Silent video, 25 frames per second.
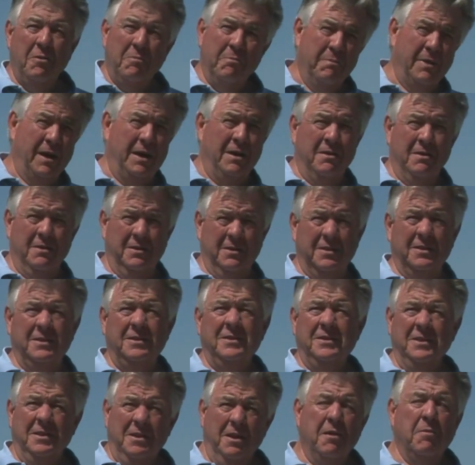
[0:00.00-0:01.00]

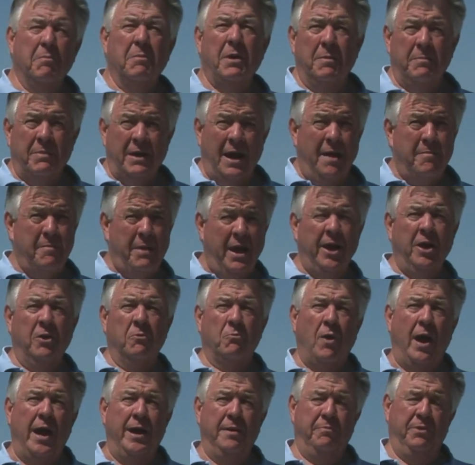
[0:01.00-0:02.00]
But I made it
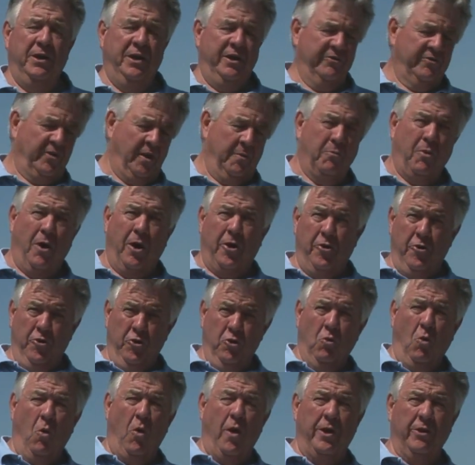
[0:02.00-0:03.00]
right because I bought her
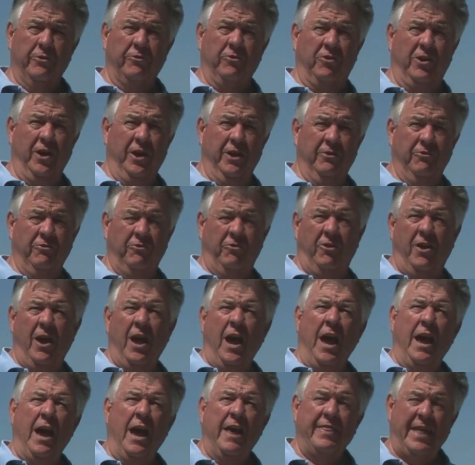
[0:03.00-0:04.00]
new oil skins
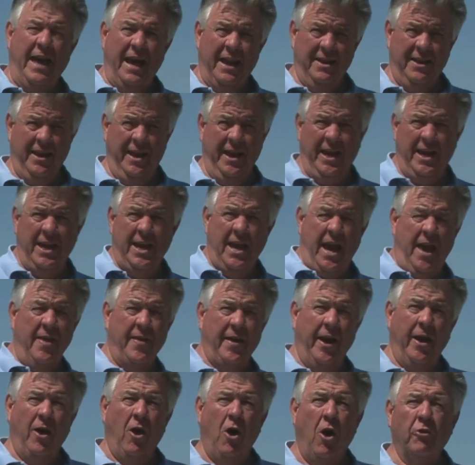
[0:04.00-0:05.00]
that day, and
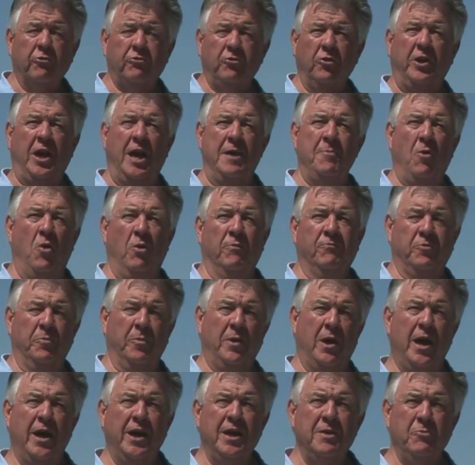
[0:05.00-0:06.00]
then I also came home from
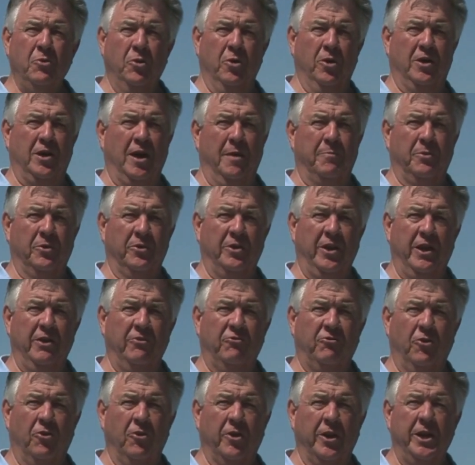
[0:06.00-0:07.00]
the honeymoon a couple
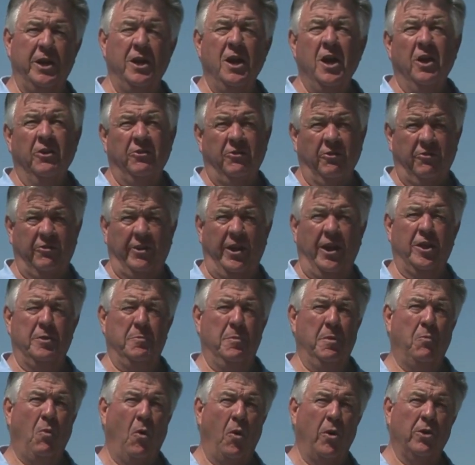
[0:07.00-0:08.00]
days early to sail the
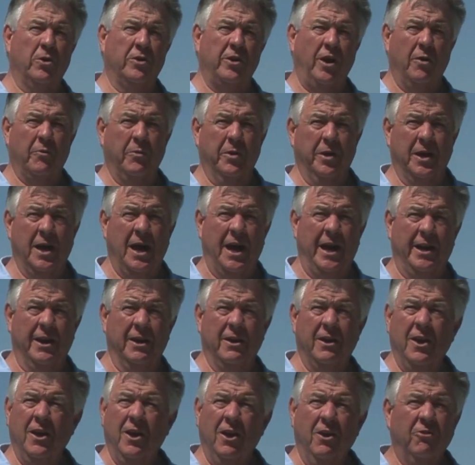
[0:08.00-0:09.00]
Memorial Day regatta.
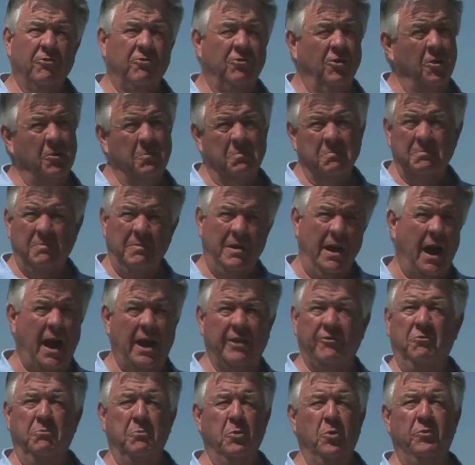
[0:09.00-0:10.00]
So
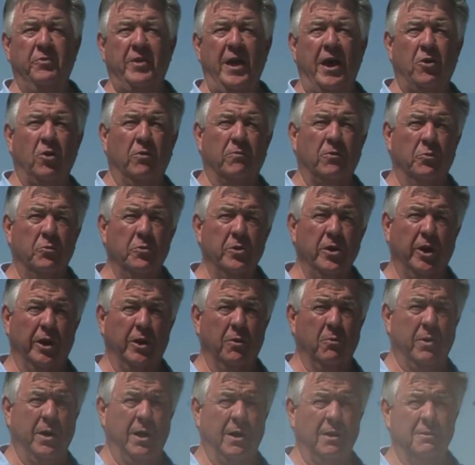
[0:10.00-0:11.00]
I smoothed that over really
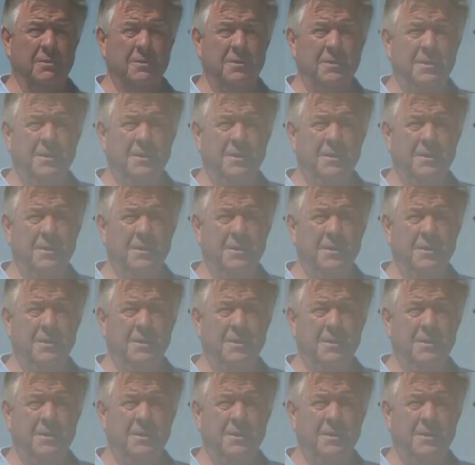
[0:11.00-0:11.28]
well.